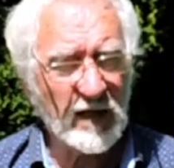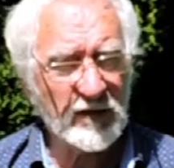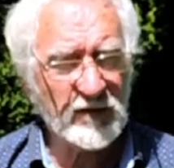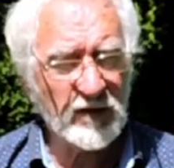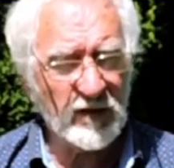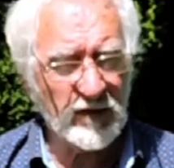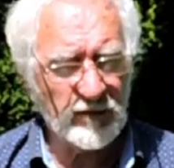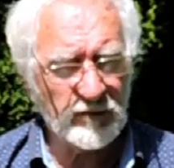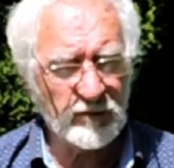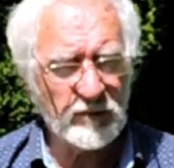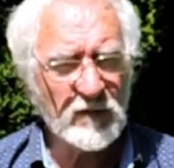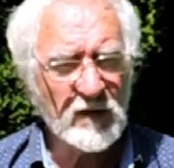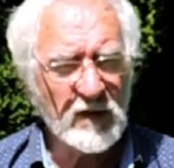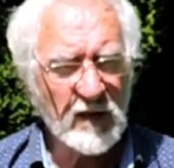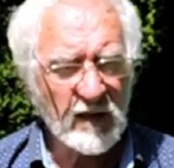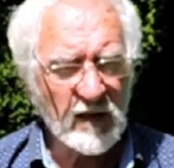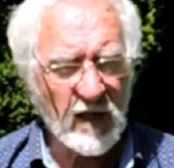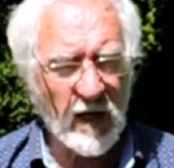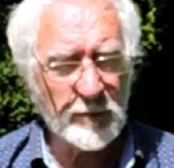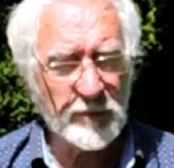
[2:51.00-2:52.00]
the
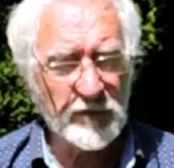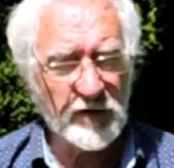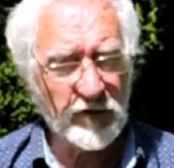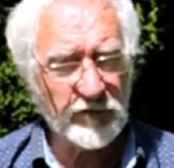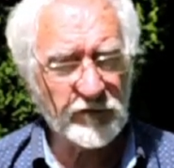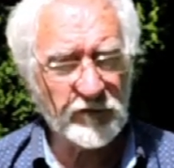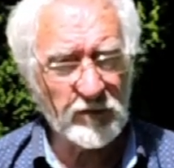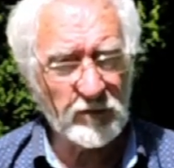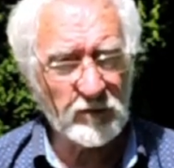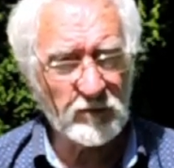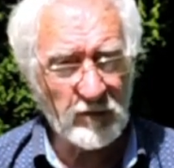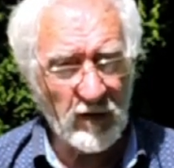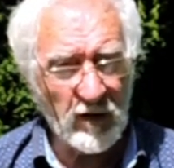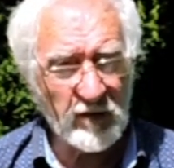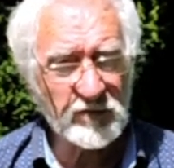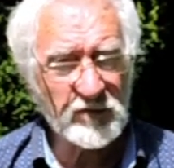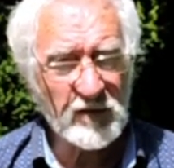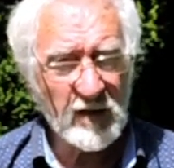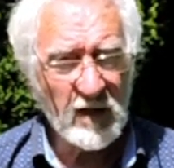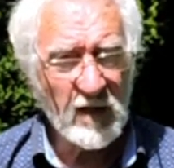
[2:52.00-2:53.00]
competition
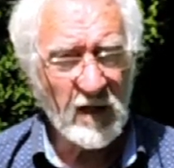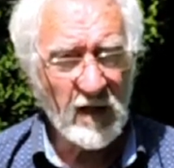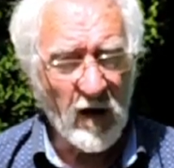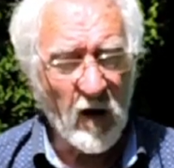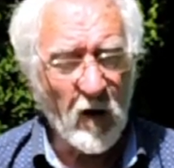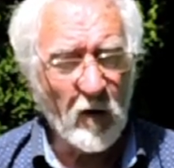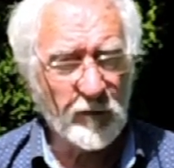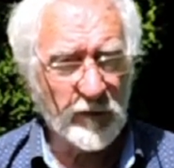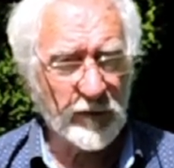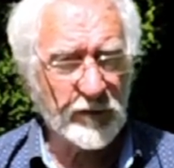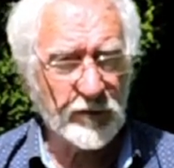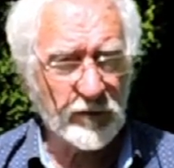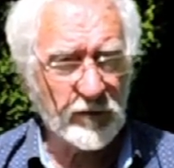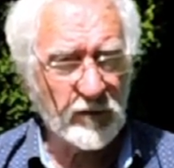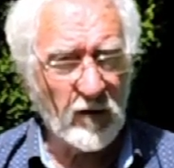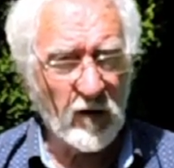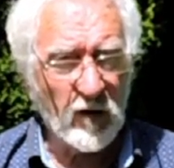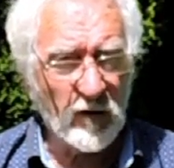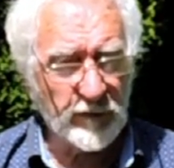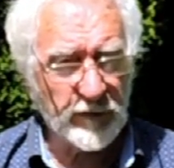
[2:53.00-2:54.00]
was over
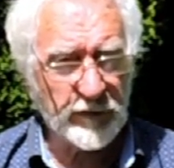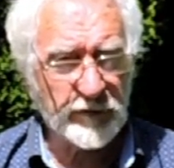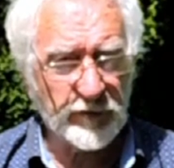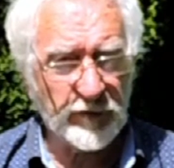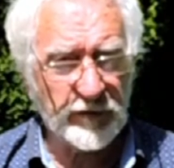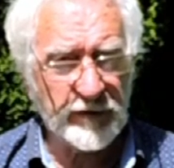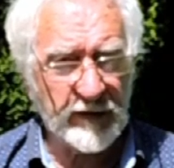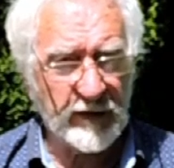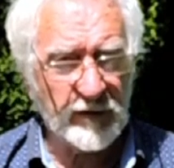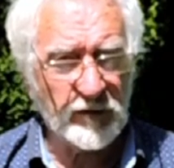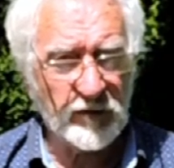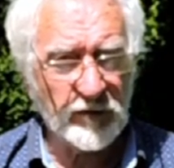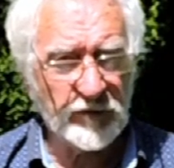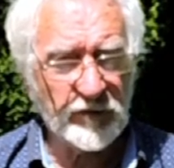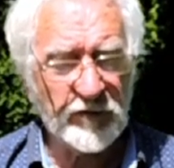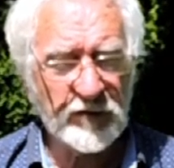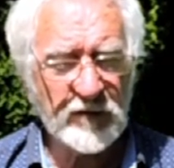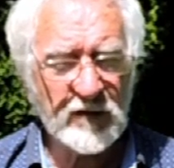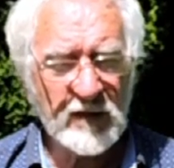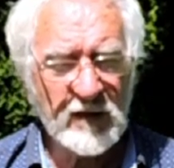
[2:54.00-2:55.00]

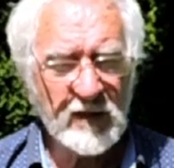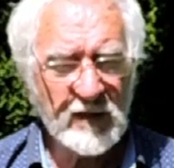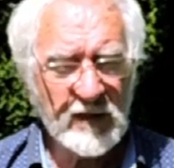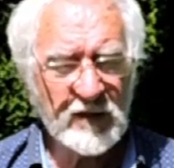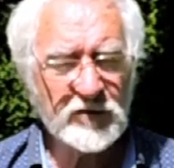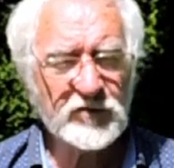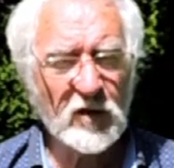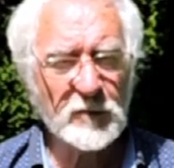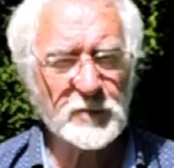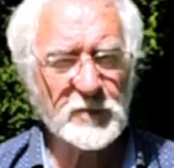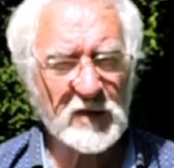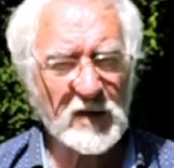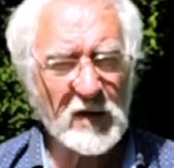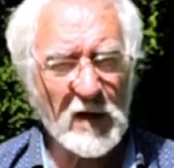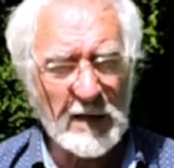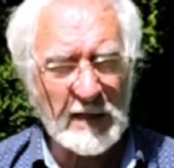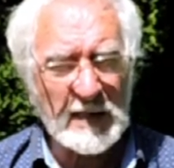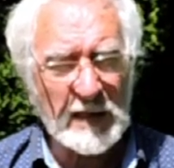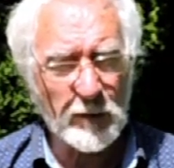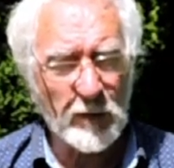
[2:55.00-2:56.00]
1300. He
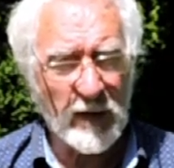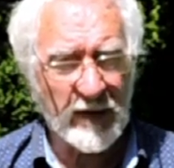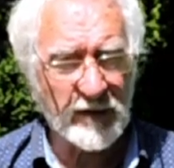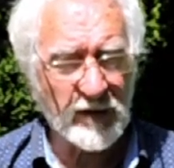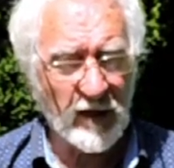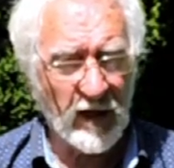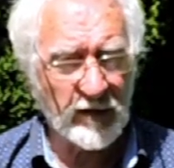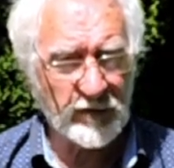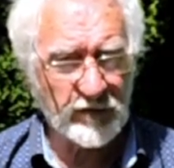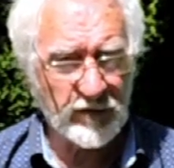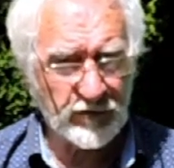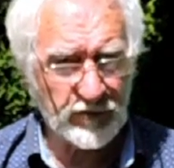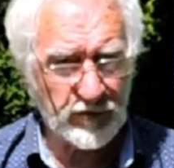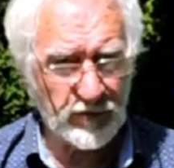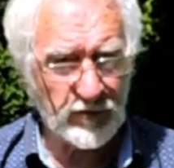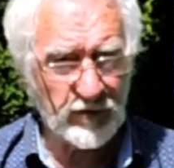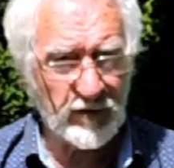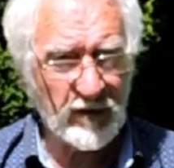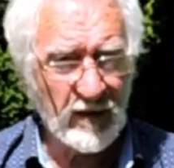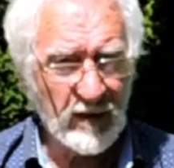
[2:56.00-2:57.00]
subsequently went on to
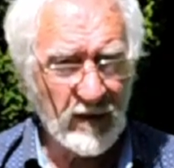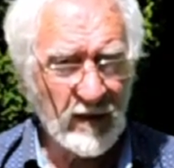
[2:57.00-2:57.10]
shoot